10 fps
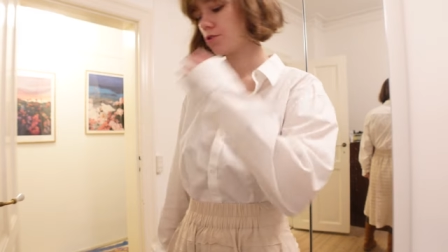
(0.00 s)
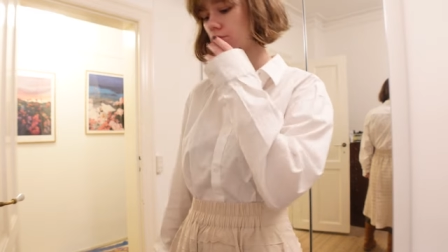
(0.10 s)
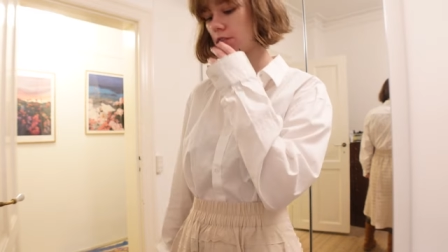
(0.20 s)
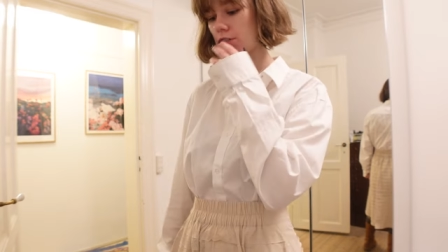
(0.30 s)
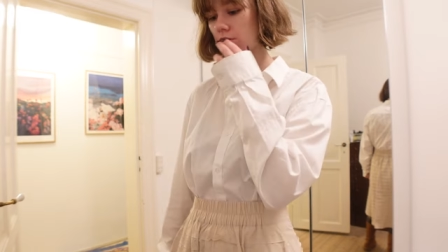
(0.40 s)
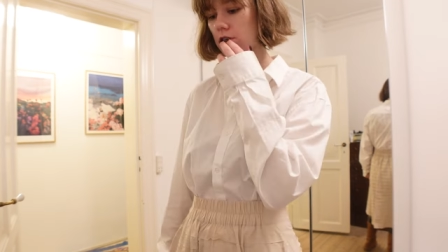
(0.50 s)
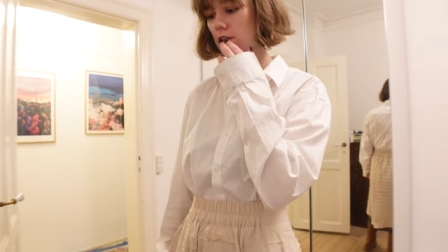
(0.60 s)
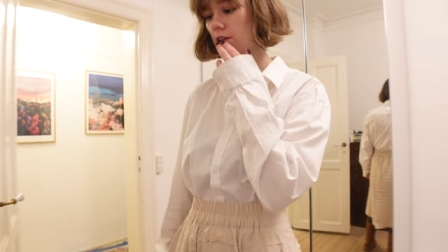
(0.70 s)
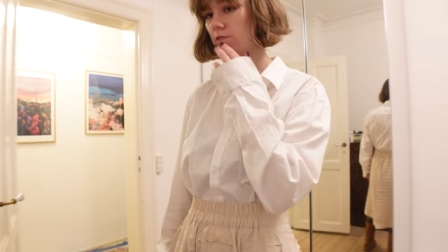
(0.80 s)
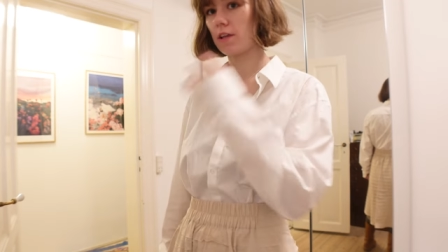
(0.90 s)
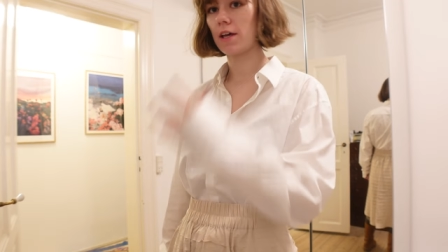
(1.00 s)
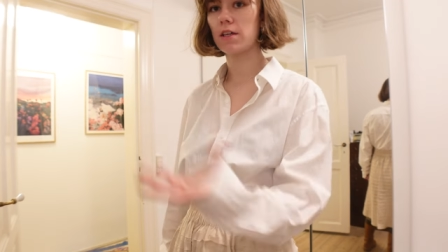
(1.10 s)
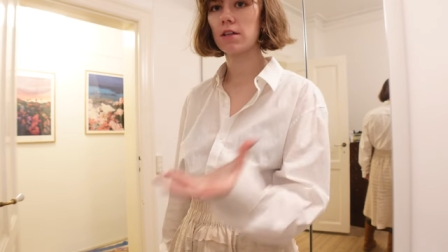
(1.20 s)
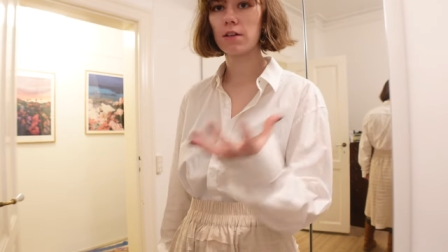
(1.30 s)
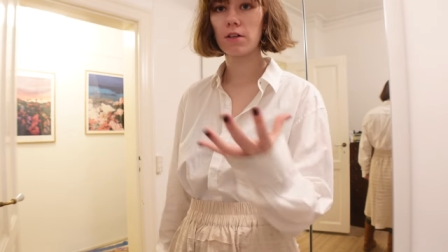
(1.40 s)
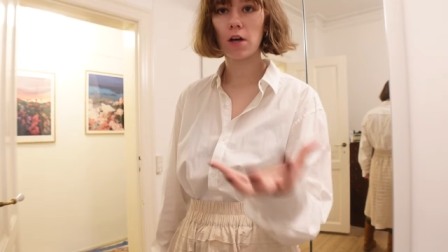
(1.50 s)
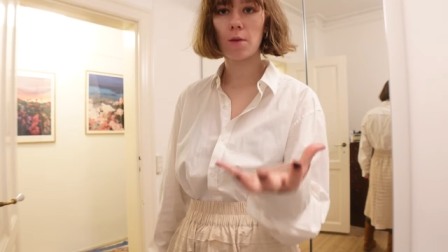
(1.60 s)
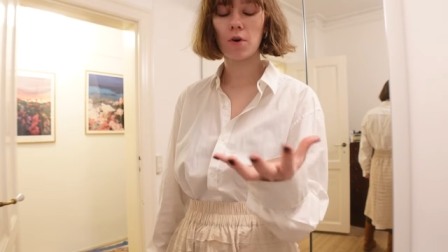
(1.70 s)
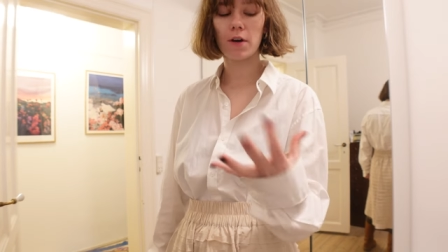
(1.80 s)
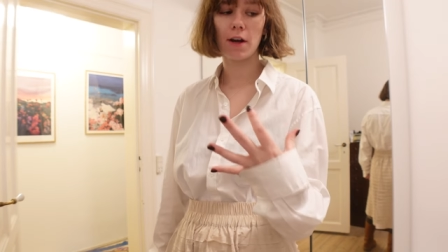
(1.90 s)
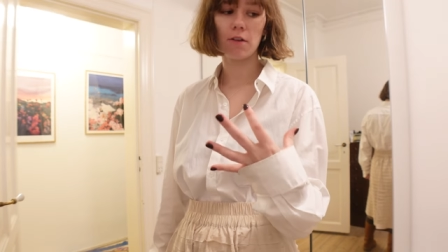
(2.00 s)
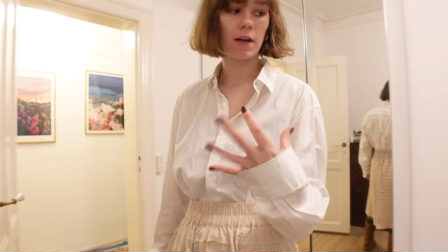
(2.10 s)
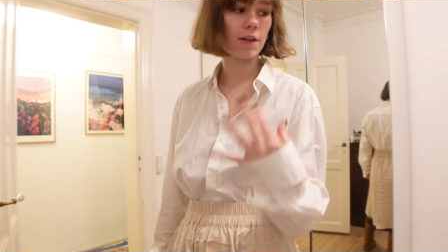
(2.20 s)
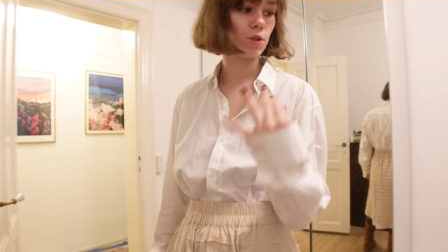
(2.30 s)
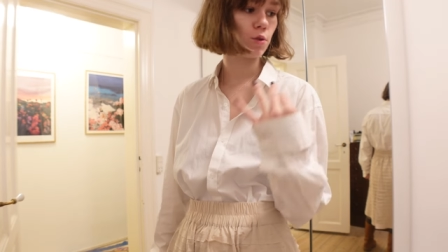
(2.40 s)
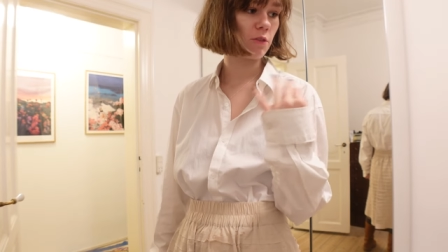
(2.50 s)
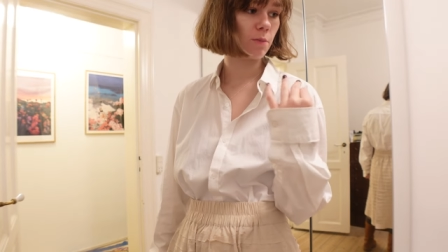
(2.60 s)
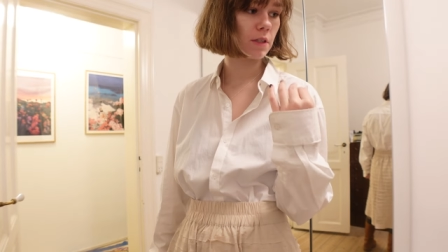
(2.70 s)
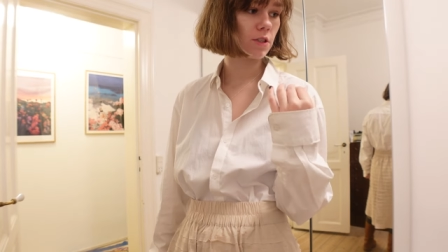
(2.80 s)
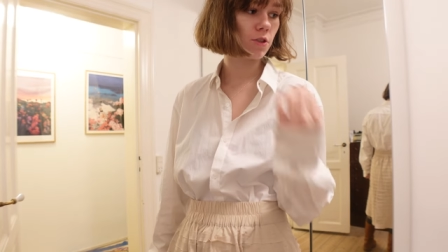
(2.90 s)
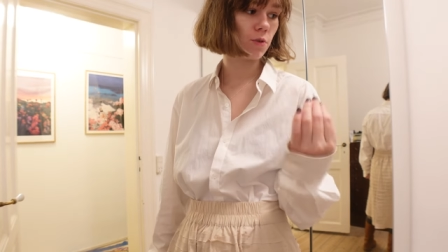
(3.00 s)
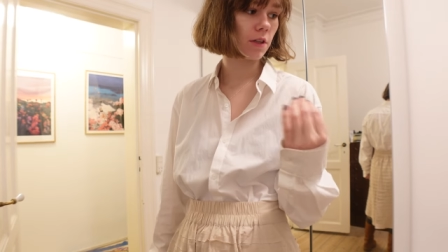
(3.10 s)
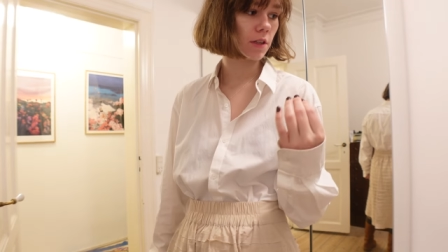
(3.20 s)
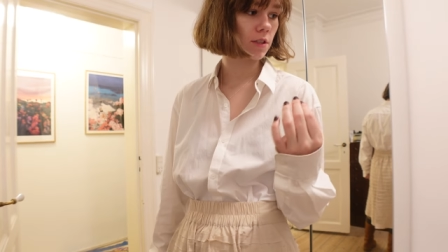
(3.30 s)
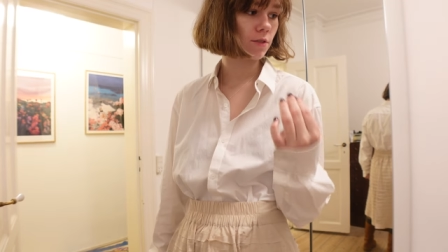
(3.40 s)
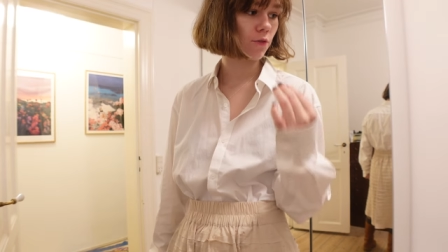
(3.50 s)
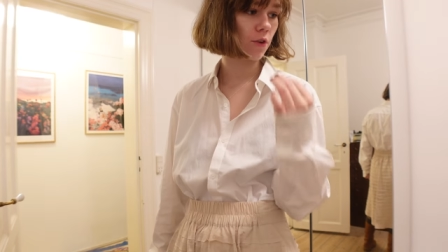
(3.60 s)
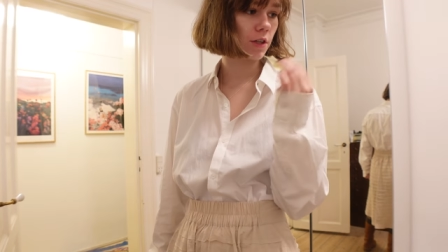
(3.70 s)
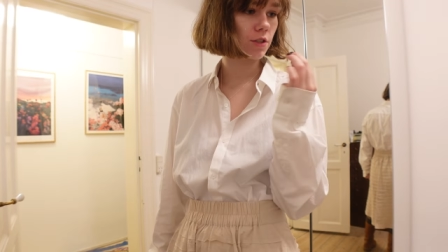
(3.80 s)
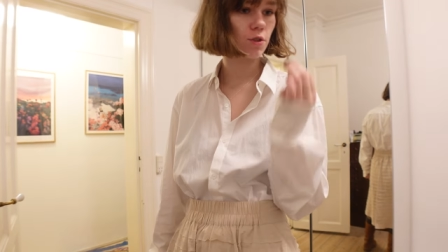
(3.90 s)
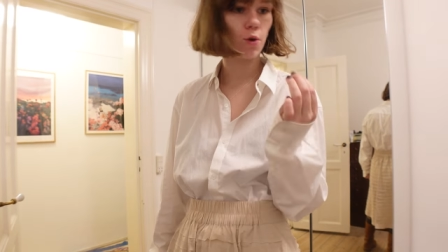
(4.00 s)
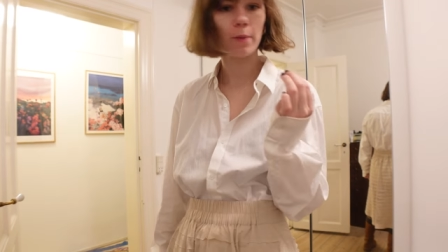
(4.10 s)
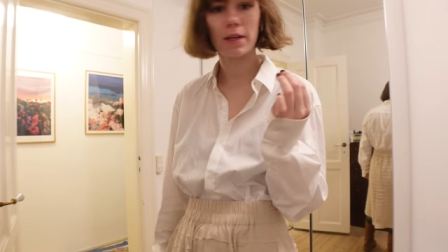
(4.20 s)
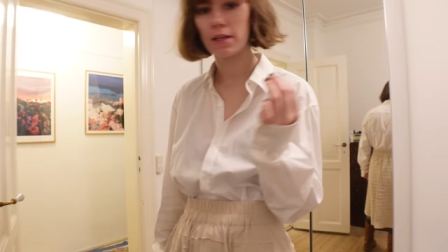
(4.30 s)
to dress yourself? Like, come on, Caroline, you have been doing this for so many